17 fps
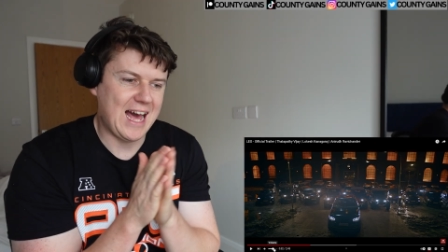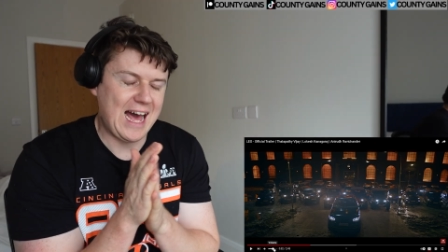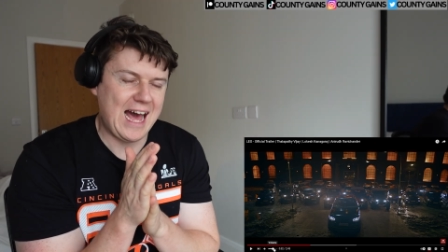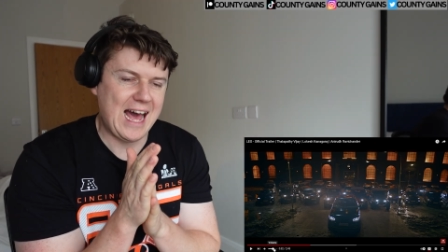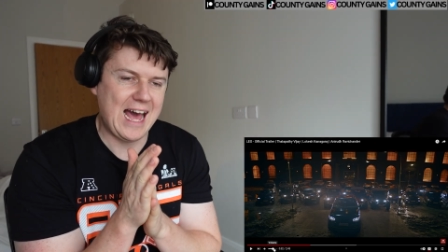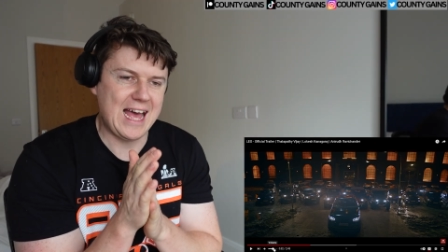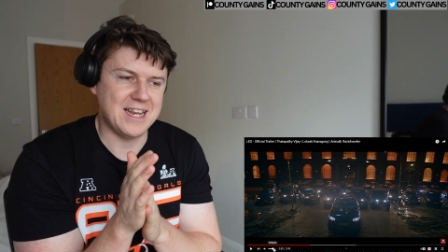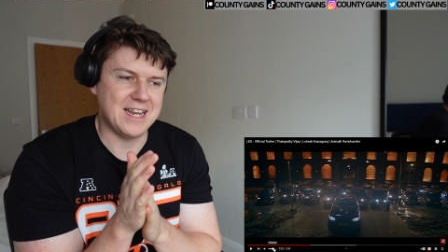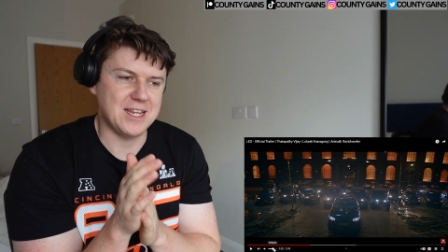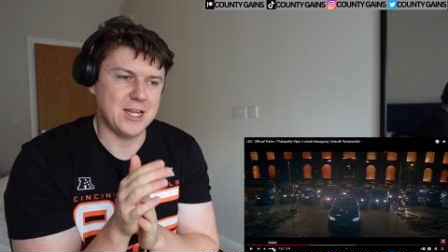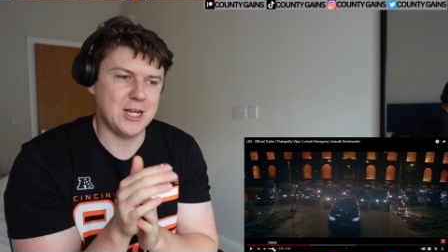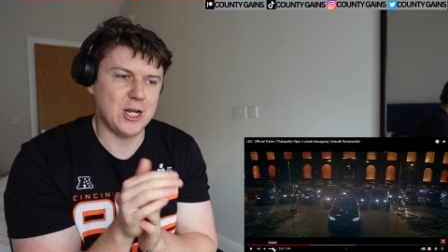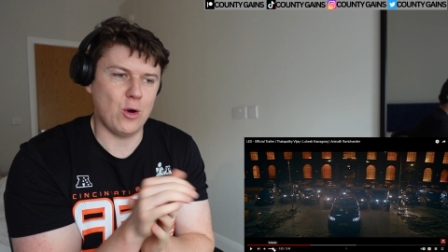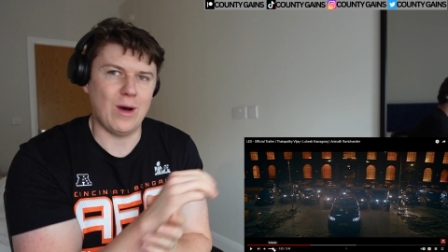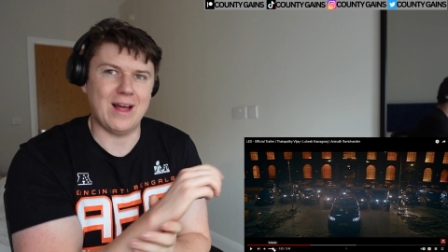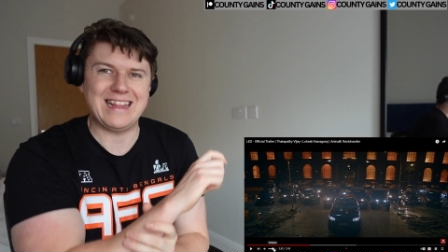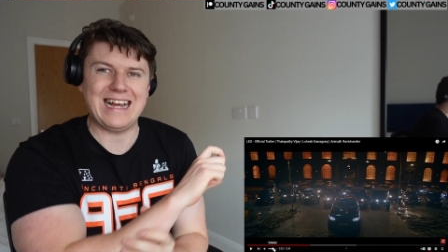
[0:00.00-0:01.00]
And, you
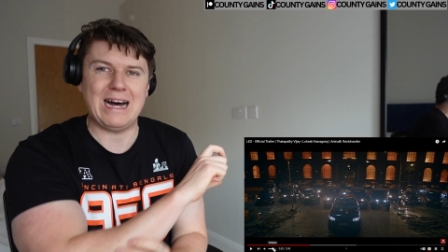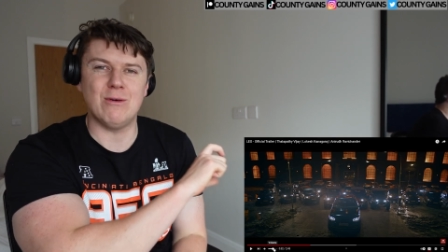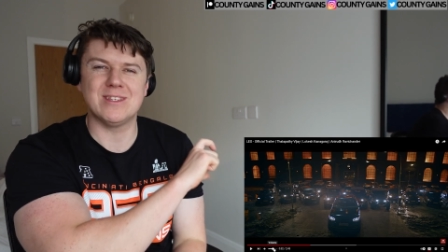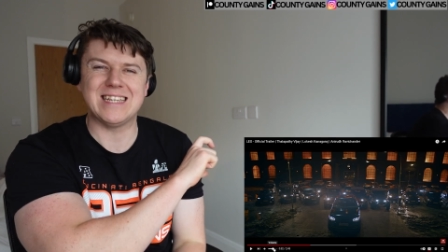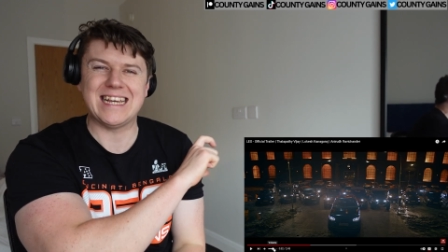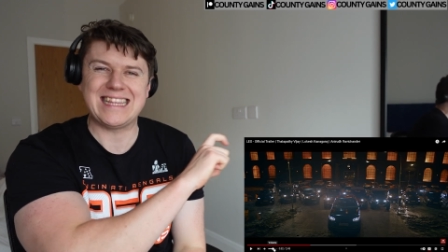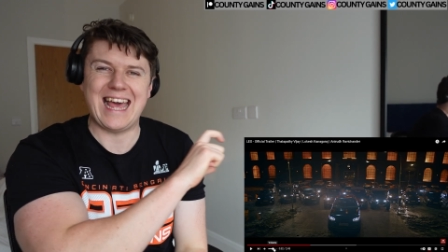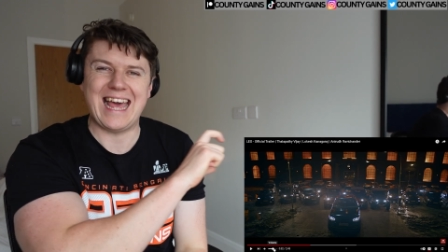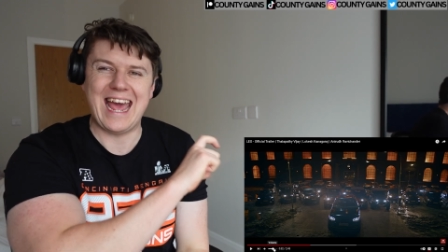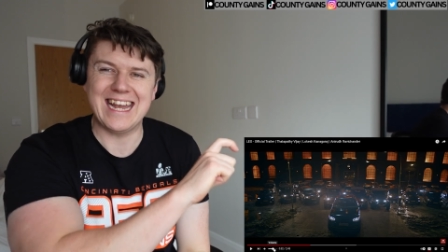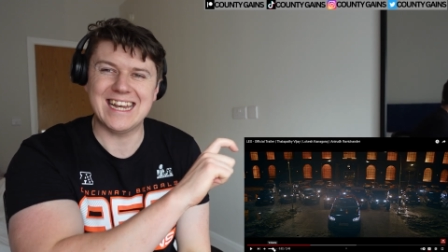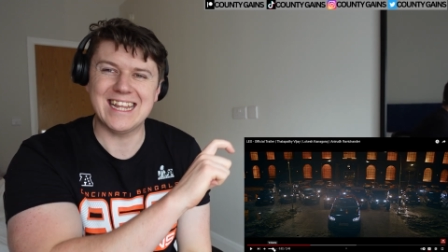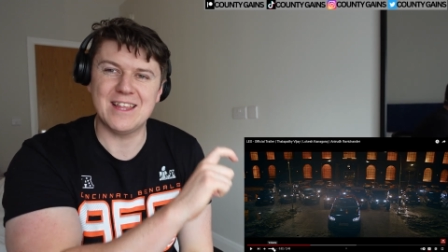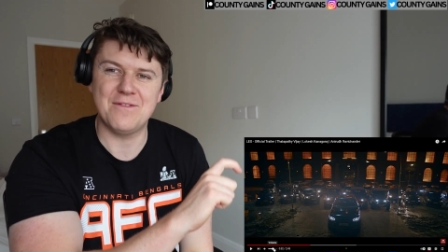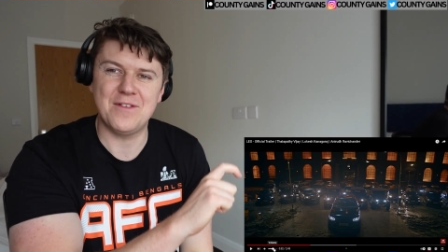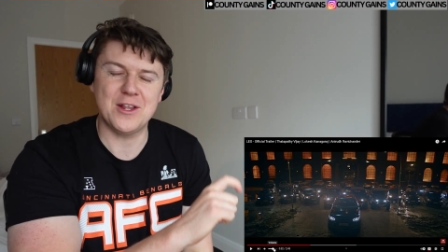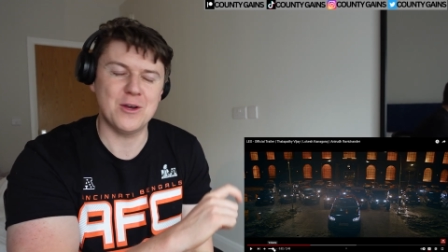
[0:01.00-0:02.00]
know, that was like the end
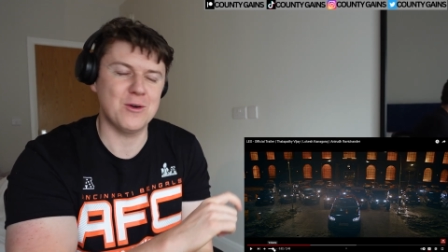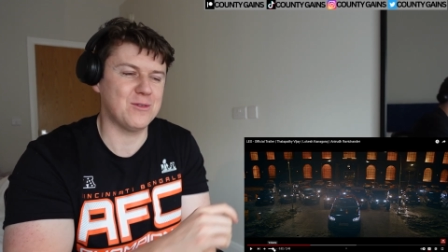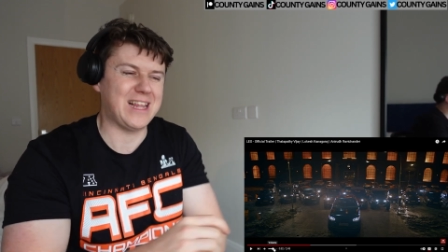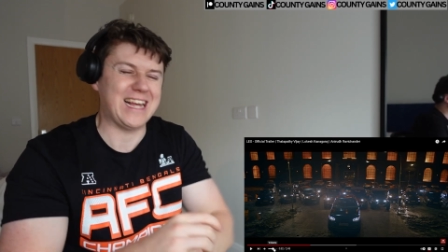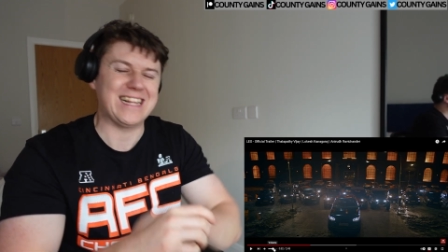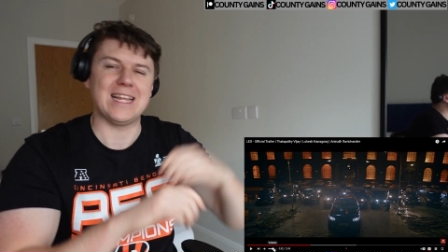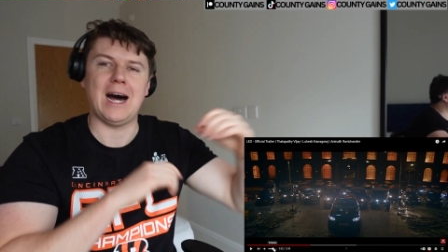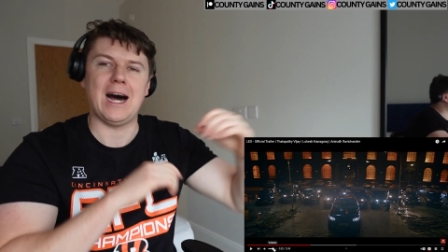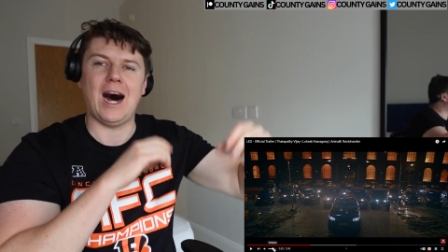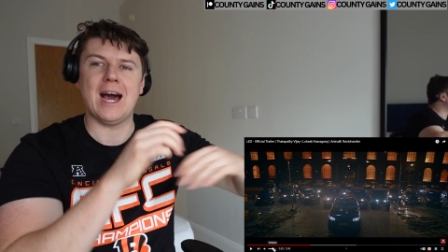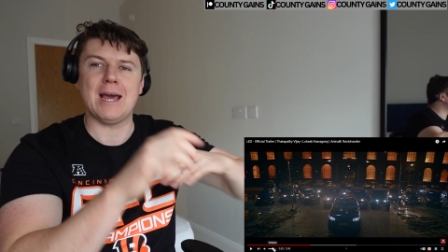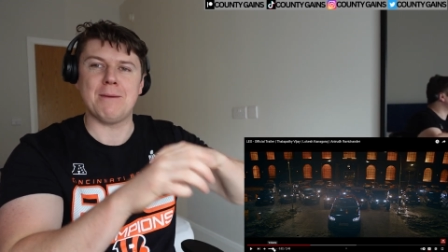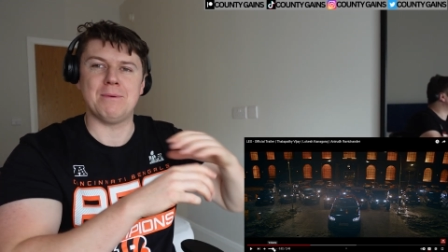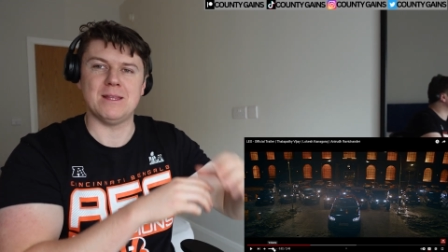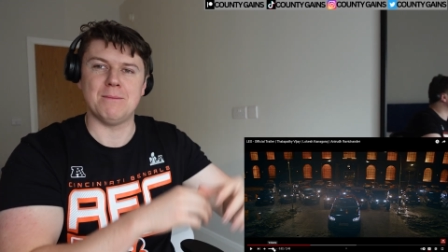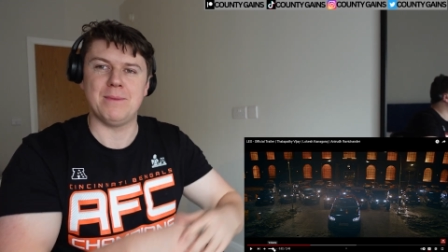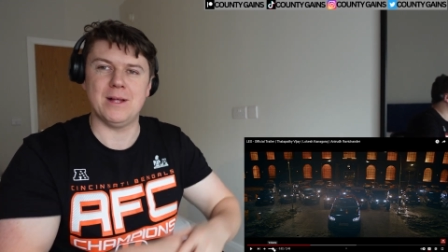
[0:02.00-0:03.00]
of the video, like the
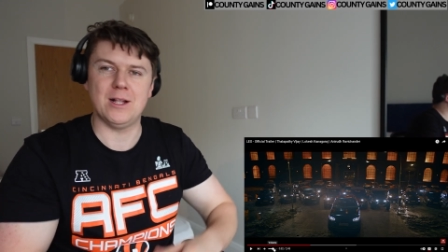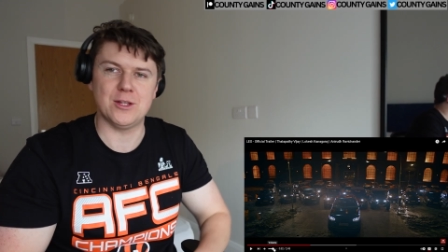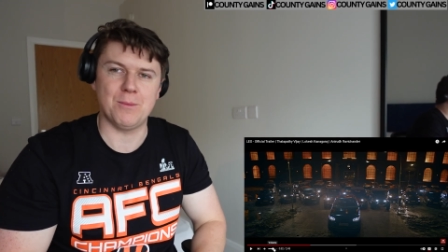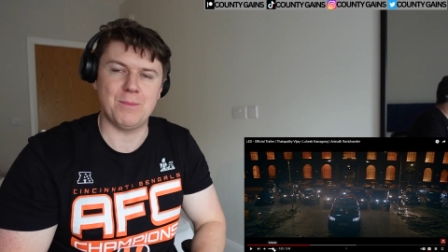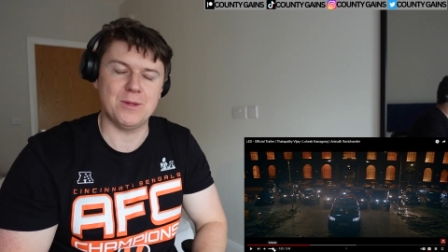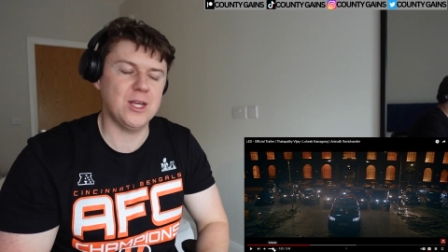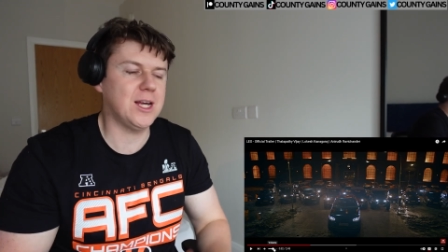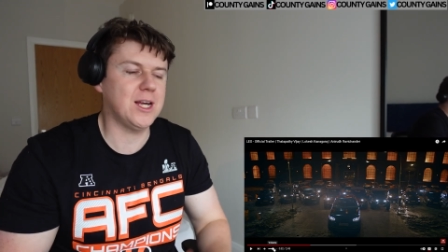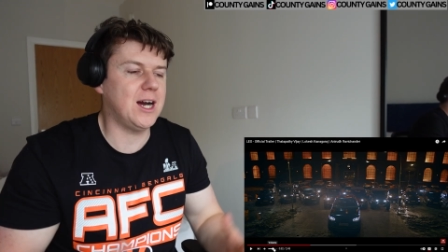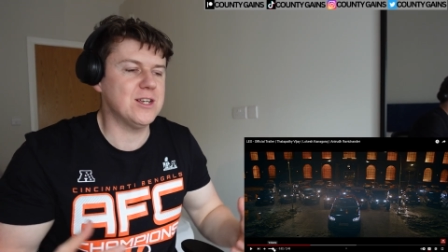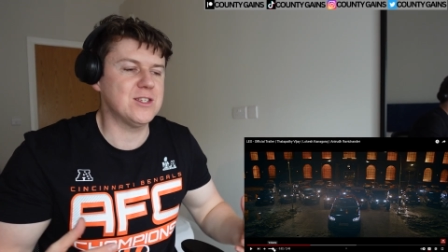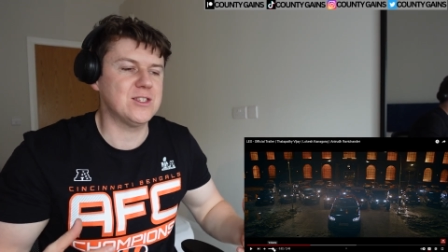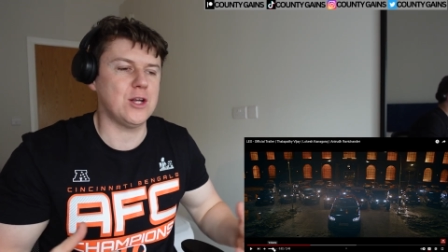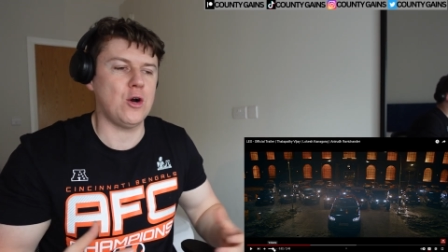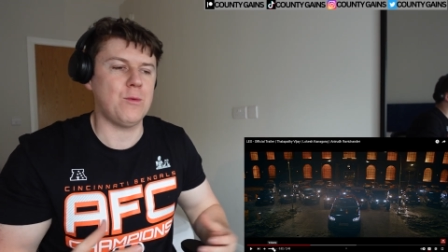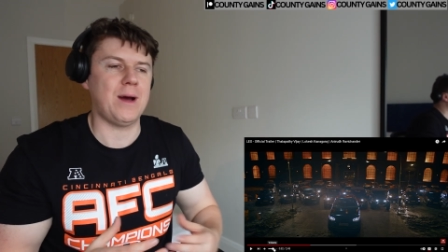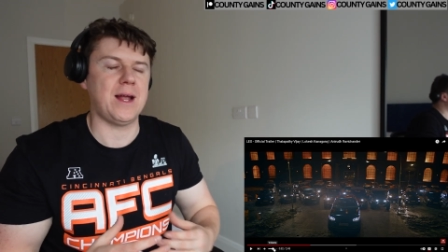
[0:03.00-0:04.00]
hype and the build up. And you guys
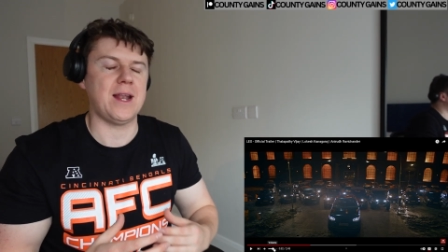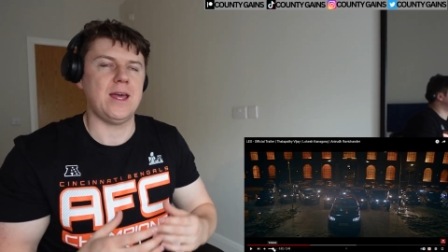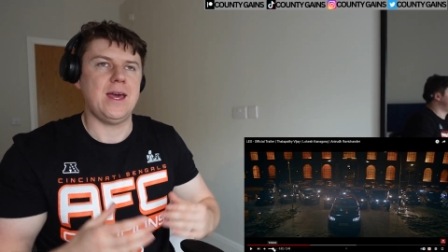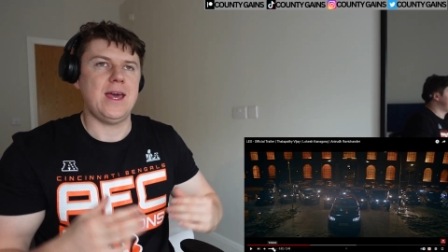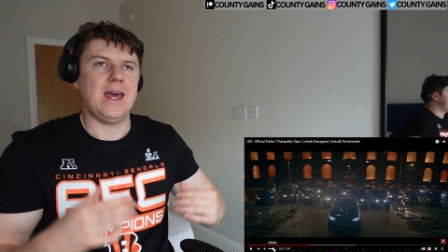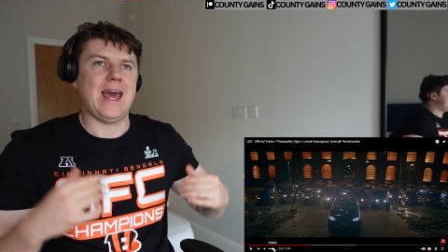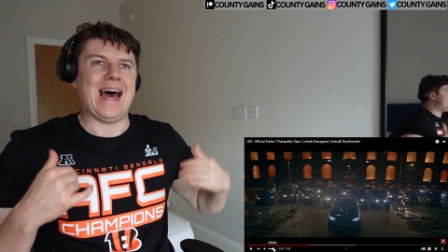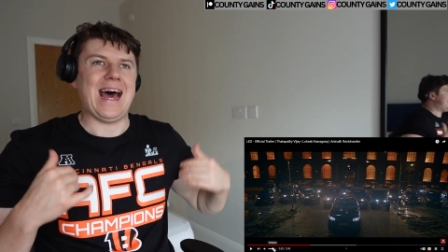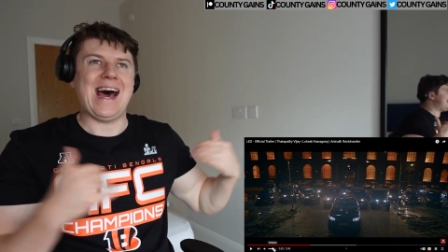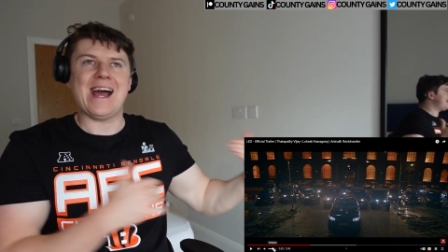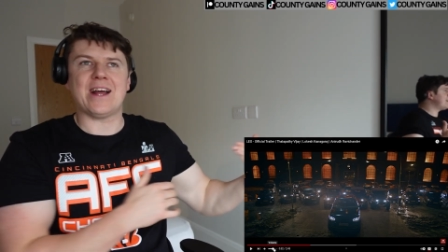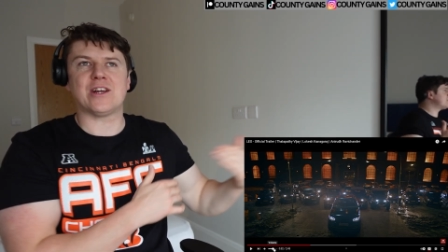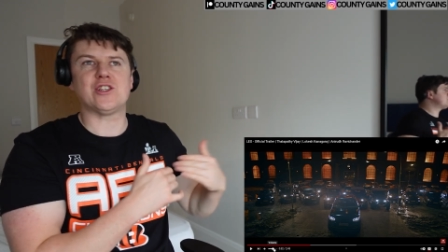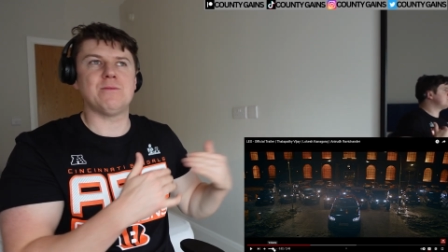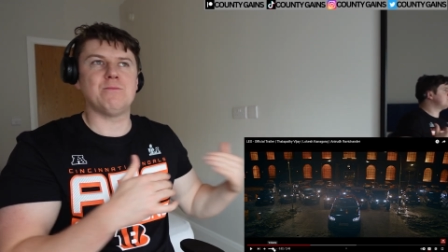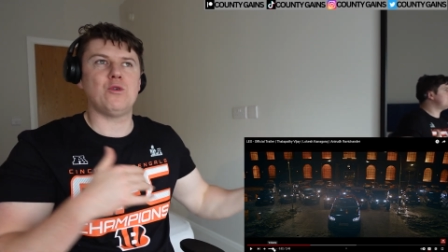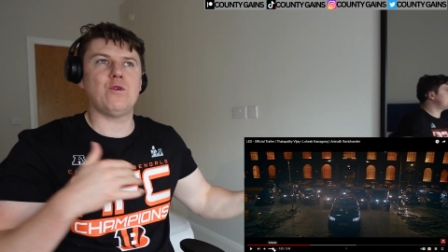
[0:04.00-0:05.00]
know, man,
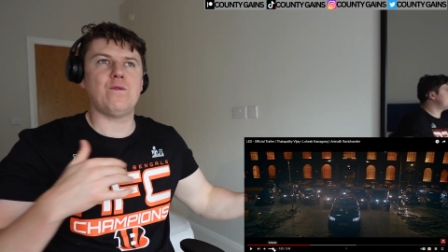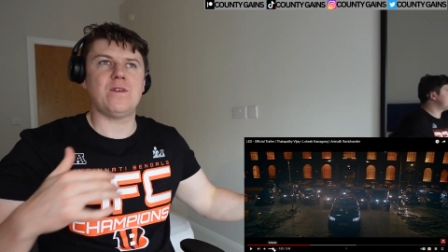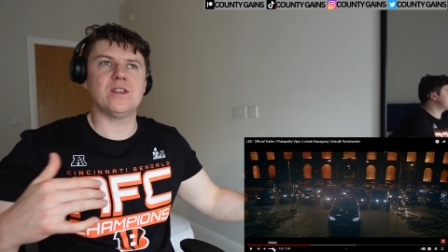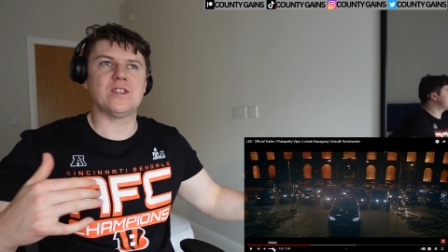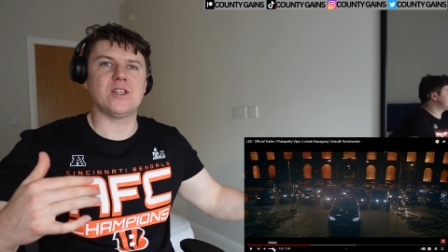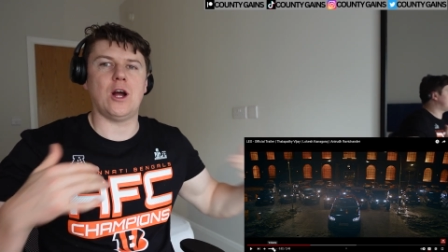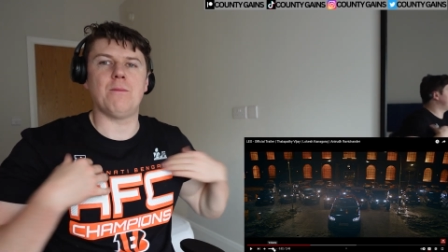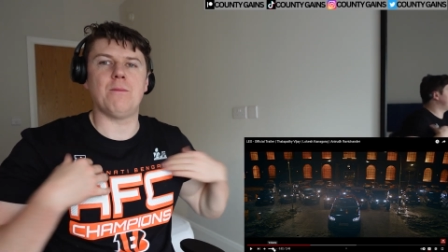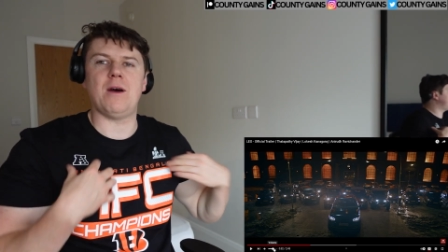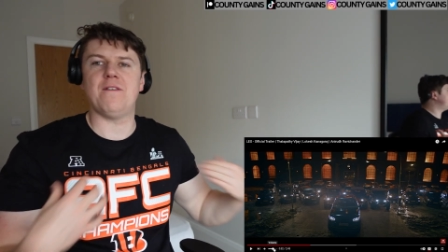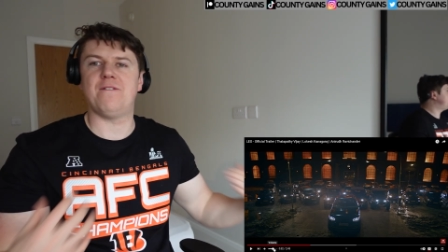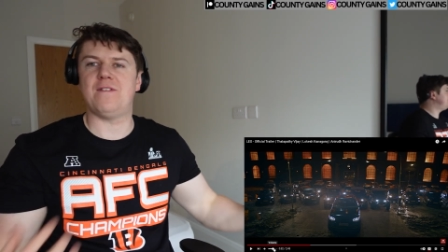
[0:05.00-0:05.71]
Action movies are my